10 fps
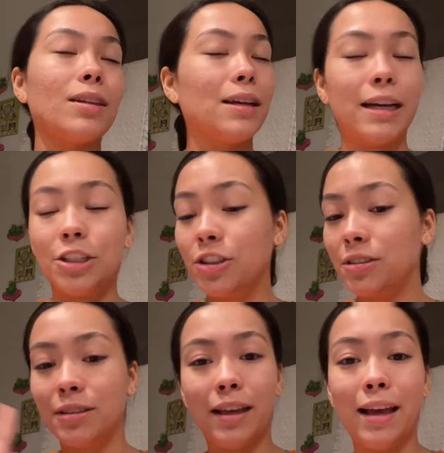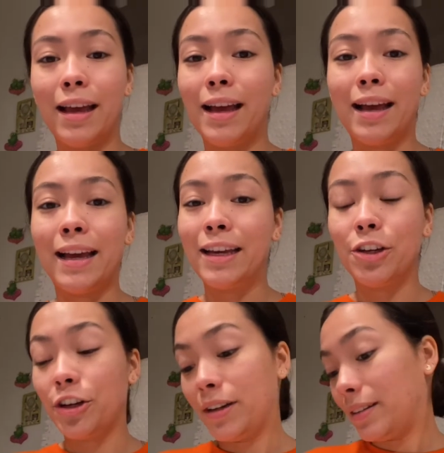I
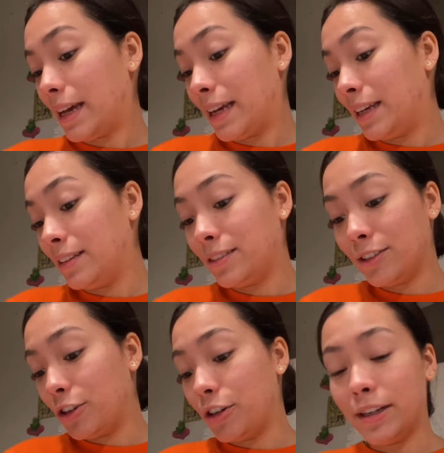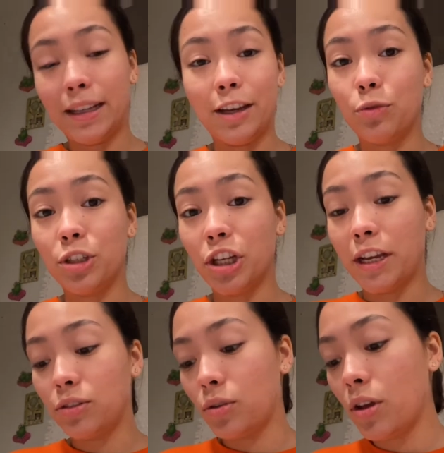couldn't like witch
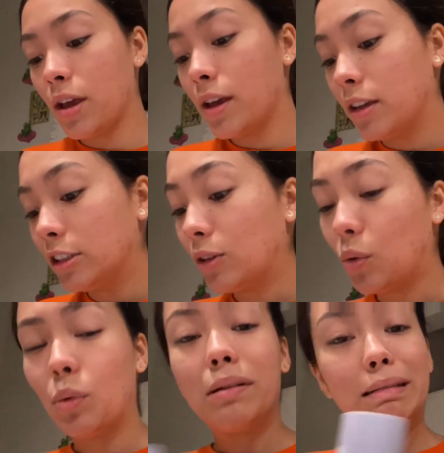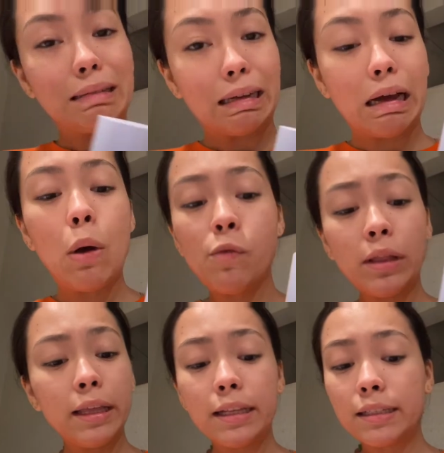hazel, so
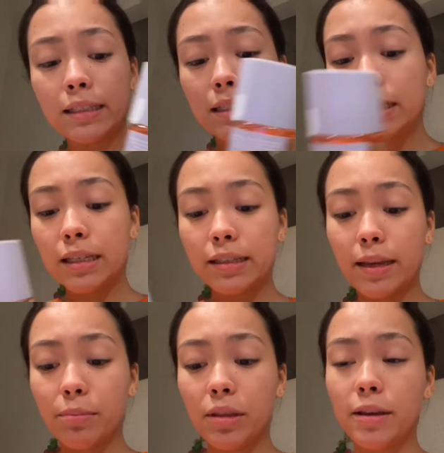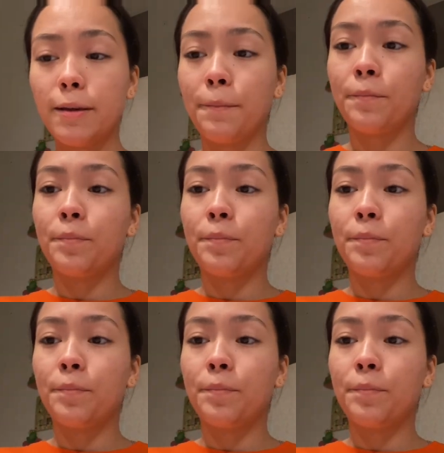hopefully this isn't the same thing,